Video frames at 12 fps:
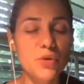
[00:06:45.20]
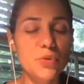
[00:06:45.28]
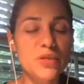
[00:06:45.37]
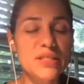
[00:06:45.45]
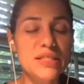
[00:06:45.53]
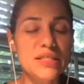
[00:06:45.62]

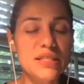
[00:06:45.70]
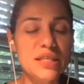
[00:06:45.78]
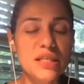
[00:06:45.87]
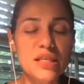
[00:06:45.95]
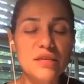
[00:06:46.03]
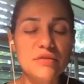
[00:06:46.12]

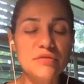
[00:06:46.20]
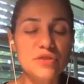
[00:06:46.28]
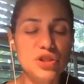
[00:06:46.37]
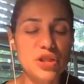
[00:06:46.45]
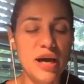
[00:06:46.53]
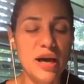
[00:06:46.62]
receive
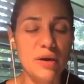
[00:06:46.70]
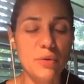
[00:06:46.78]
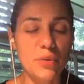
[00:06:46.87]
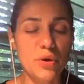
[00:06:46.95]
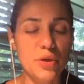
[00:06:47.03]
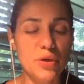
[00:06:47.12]

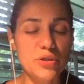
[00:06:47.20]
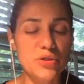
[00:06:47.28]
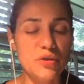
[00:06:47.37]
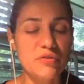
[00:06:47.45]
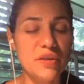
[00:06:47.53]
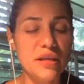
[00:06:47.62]
showers
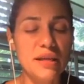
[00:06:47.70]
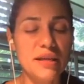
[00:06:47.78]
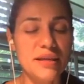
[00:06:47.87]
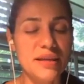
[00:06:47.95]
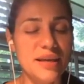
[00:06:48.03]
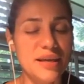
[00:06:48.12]
of
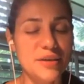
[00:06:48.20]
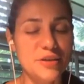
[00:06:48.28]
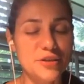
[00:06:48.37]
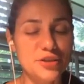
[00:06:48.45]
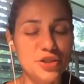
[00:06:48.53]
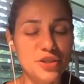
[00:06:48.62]
healing
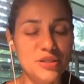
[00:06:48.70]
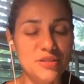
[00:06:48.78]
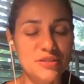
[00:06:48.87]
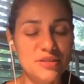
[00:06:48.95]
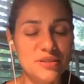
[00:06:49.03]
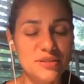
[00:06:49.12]
energies.